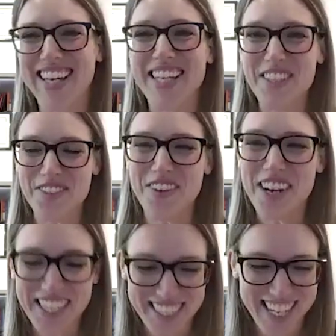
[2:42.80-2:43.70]
Ning. It is
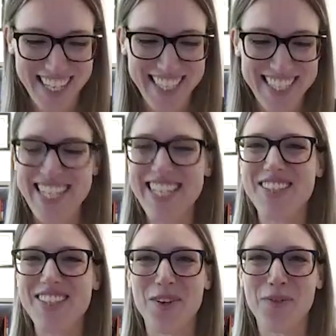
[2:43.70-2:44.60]
very exciting
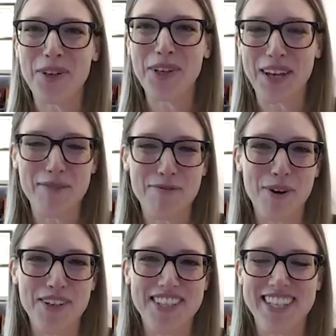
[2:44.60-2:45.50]
indeed. So really looking
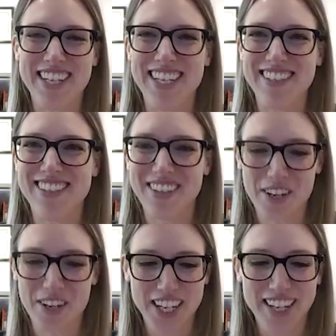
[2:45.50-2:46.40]
forward to today's
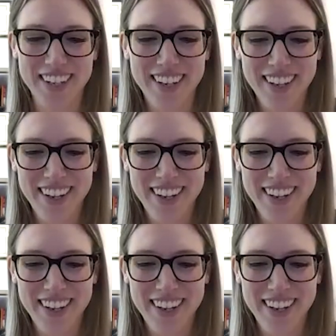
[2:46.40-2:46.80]
discussion.